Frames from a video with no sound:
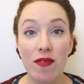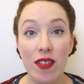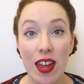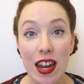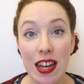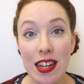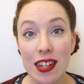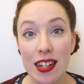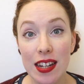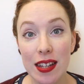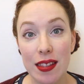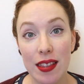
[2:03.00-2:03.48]

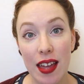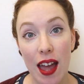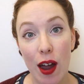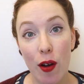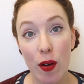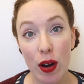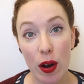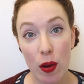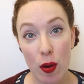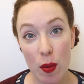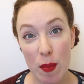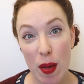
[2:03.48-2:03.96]
vending
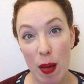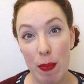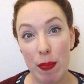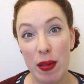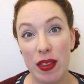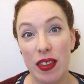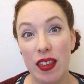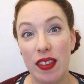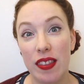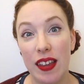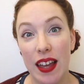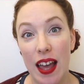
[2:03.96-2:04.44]
there, and I
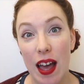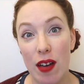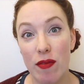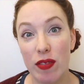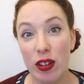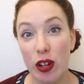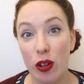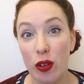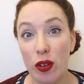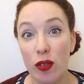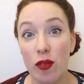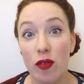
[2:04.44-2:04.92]
remembered that they
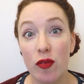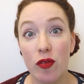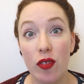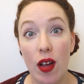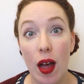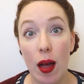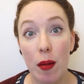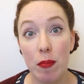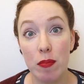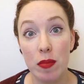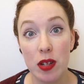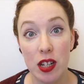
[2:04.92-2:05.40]
have a lot
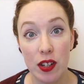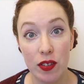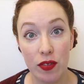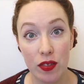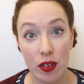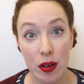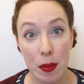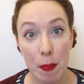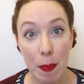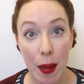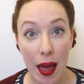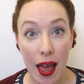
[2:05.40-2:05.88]
of
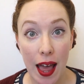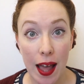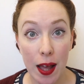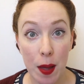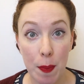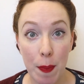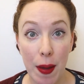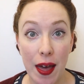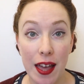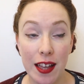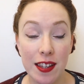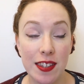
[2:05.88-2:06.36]
different
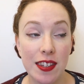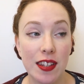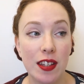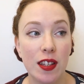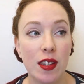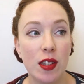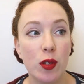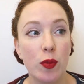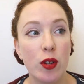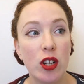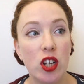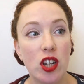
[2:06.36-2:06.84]
bag
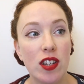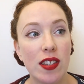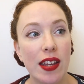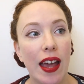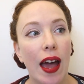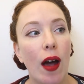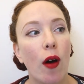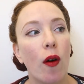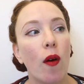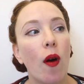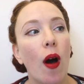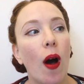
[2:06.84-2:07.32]
patterns, which is
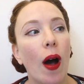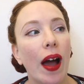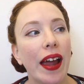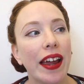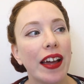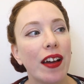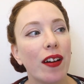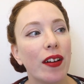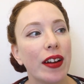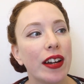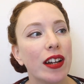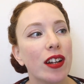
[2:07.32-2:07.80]
how I
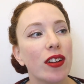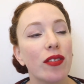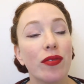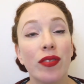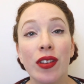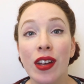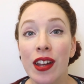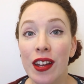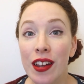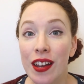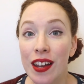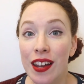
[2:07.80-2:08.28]
kind of
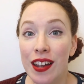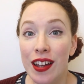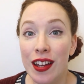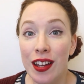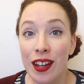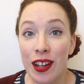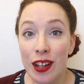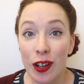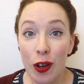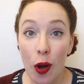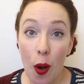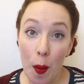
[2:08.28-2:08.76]

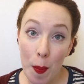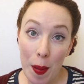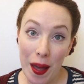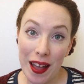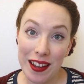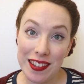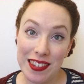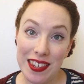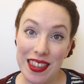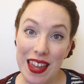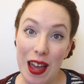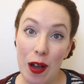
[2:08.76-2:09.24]
got
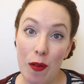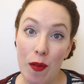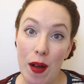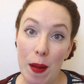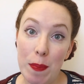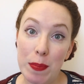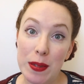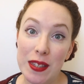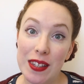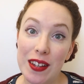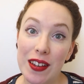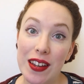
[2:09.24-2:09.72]
back to their
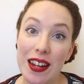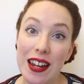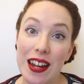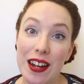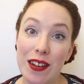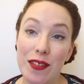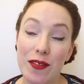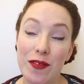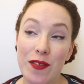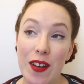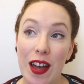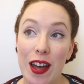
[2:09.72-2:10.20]
website
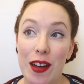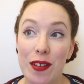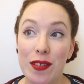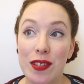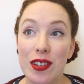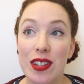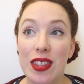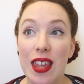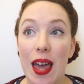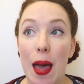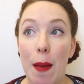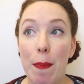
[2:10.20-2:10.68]
and
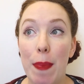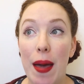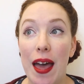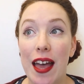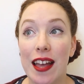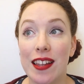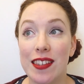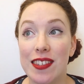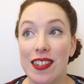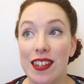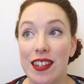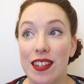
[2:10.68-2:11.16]
found their
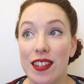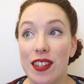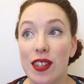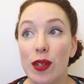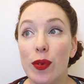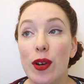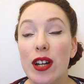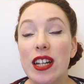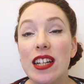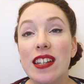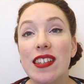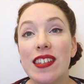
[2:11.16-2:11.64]
patterns.
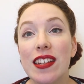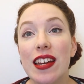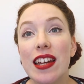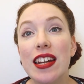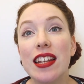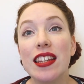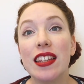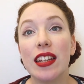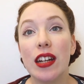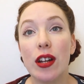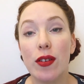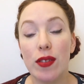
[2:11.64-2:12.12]
So I
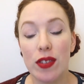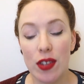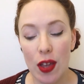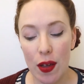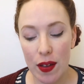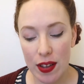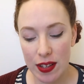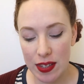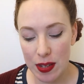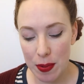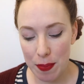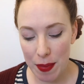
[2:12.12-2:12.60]
decided that I was
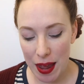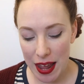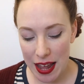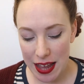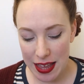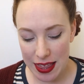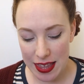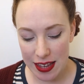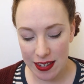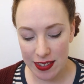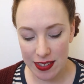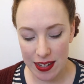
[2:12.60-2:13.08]
going to
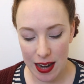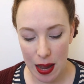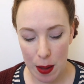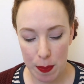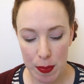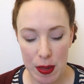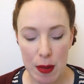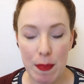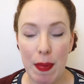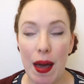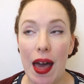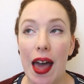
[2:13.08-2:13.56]
make this
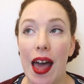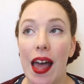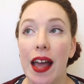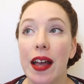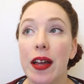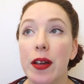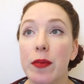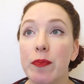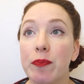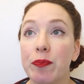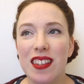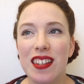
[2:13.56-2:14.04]
nappy
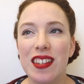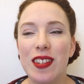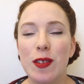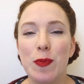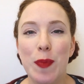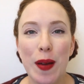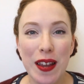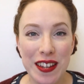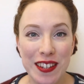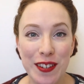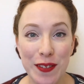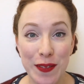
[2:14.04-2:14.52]
bag. The
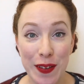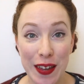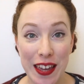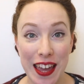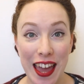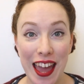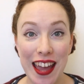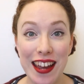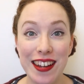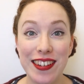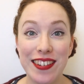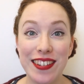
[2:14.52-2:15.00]

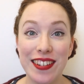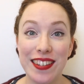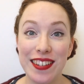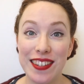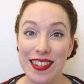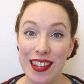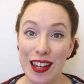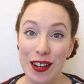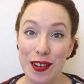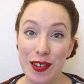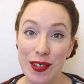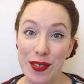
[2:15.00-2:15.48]

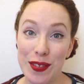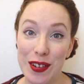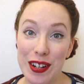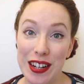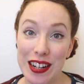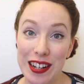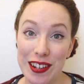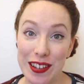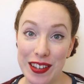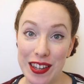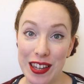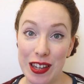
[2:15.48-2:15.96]
specifications that I was
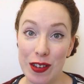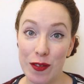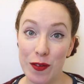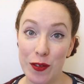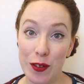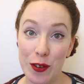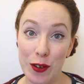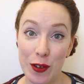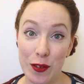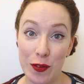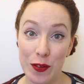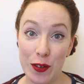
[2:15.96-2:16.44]
really looking
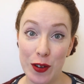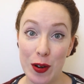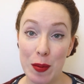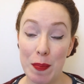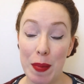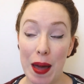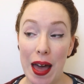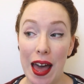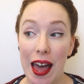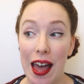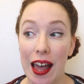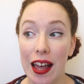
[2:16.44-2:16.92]
for
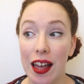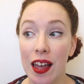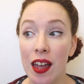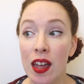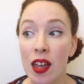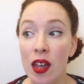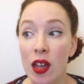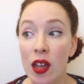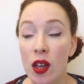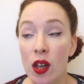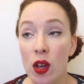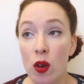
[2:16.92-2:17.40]
a bag
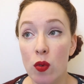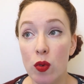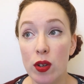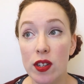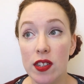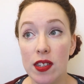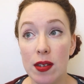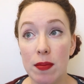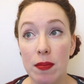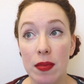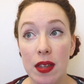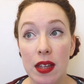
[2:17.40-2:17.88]

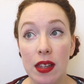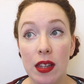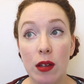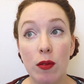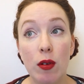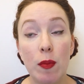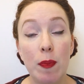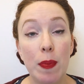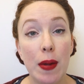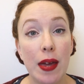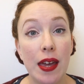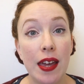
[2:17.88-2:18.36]
was something that
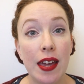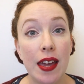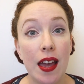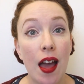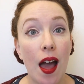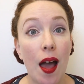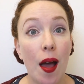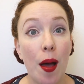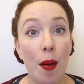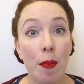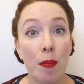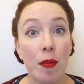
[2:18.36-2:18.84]
would
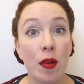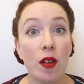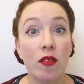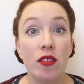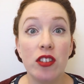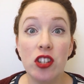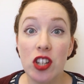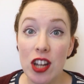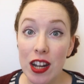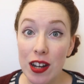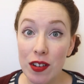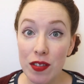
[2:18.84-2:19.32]
be of
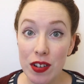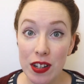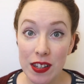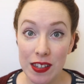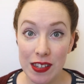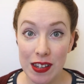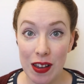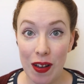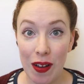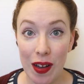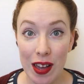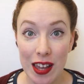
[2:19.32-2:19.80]
a
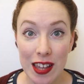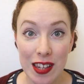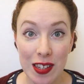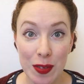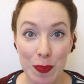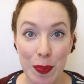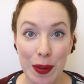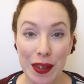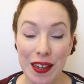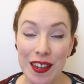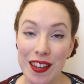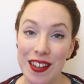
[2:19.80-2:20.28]
generous
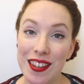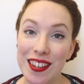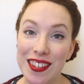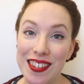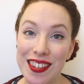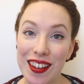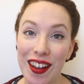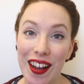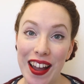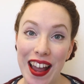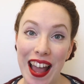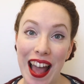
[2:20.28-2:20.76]
size,
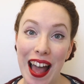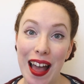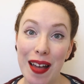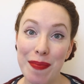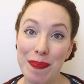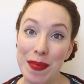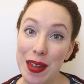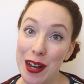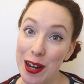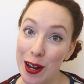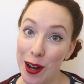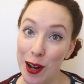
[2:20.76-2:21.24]
because I
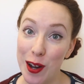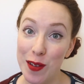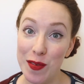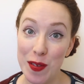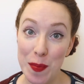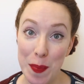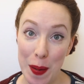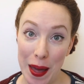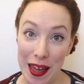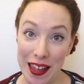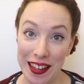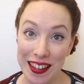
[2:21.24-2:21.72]
am an
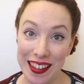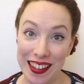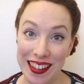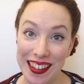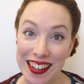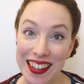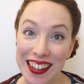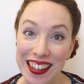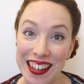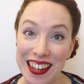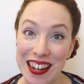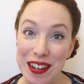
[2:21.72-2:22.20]

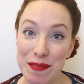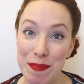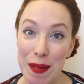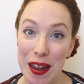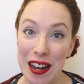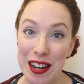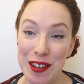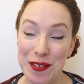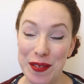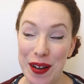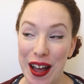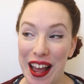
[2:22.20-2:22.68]
overpacker in
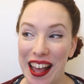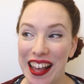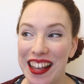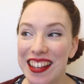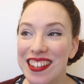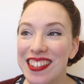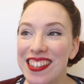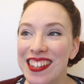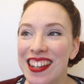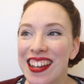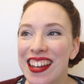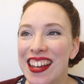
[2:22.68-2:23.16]
many
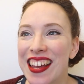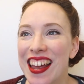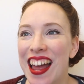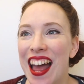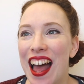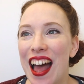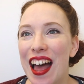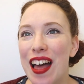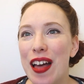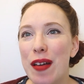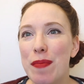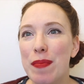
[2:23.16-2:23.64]
ways,
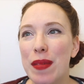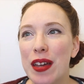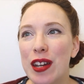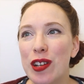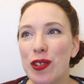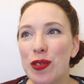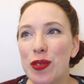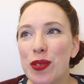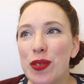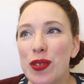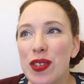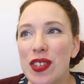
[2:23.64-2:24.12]

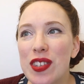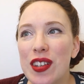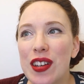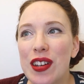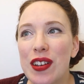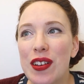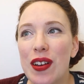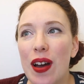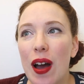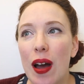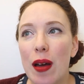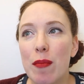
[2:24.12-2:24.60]
and
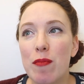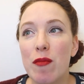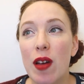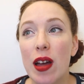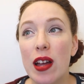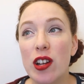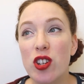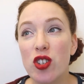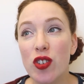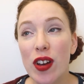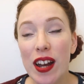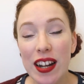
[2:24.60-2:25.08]
also I'm
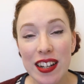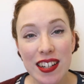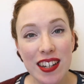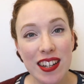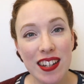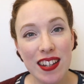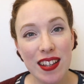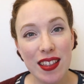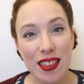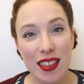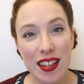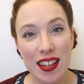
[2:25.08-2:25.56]

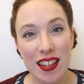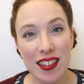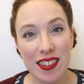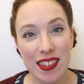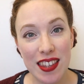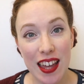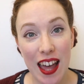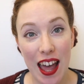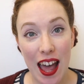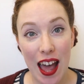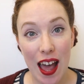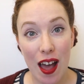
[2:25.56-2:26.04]
attracted to things
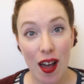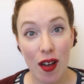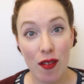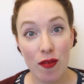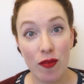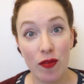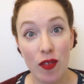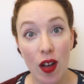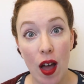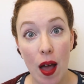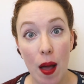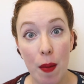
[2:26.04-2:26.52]
that
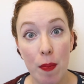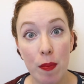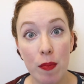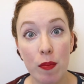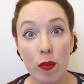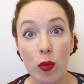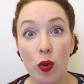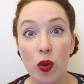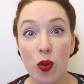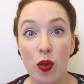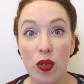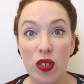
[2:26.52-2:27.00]
have
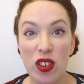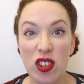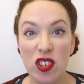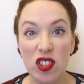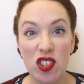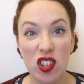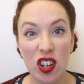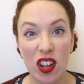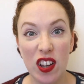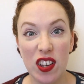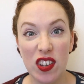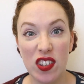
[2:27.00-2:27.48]
more
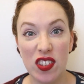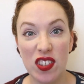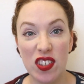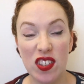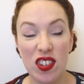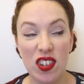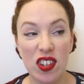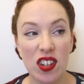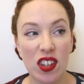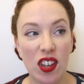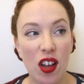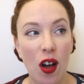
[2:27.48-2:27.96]
than
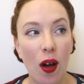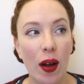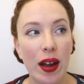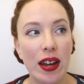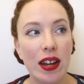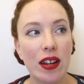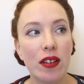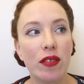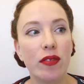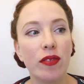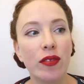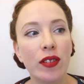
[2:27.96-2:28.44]
just
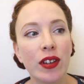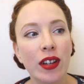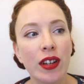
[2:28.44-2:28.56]
kind of